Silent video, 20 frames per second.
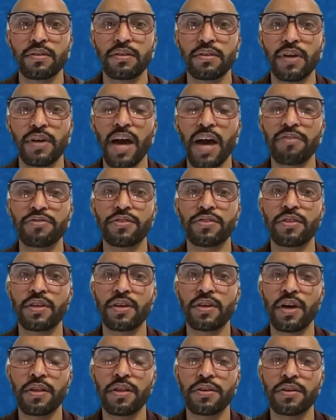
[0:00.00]
after the
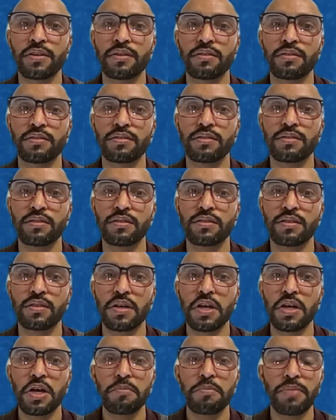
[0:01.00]
other,
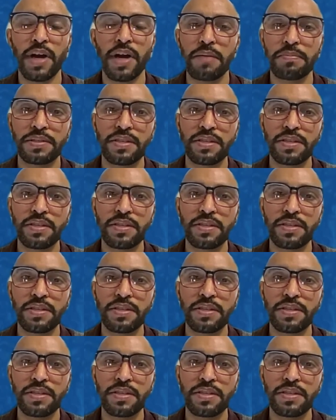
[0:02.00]
perhaps